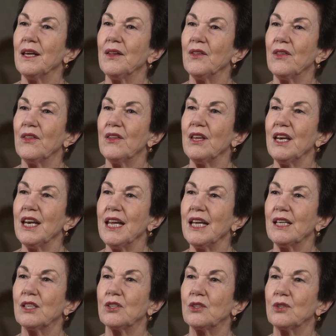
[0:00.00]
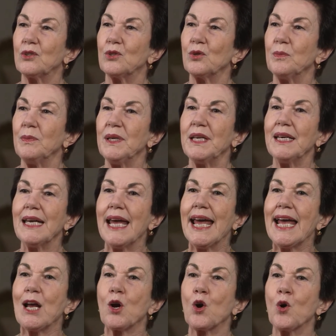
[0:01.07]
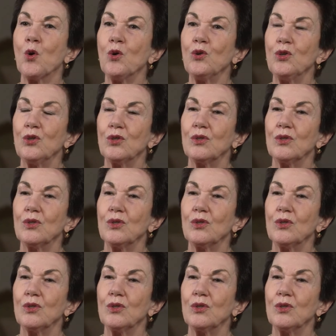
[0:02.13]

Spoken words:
need to be a good